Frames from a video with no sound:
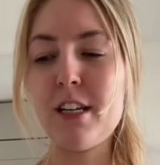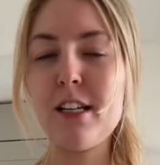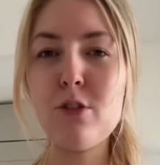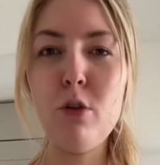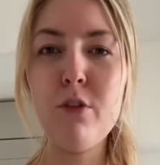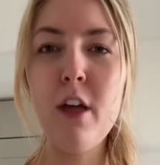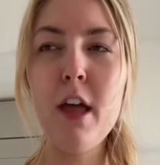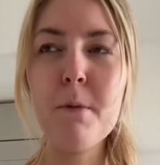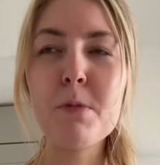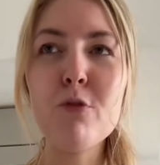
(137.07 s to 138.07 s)
It sort
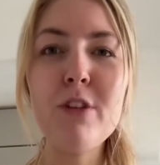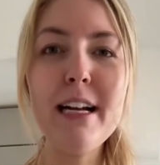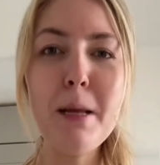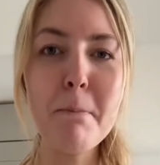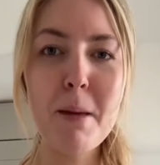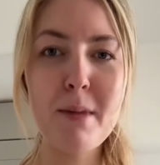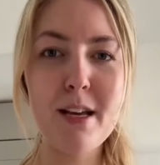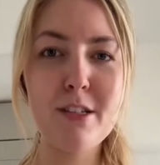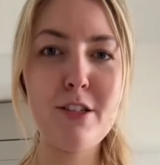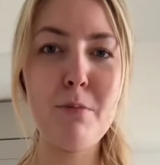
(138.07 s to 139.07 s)
of really
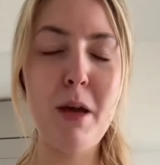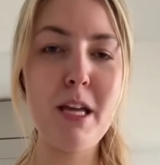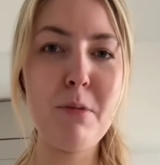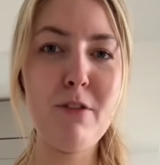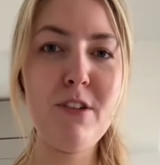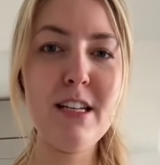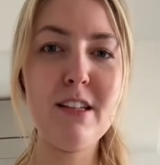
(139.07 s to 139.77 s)
mimics your baby feeding.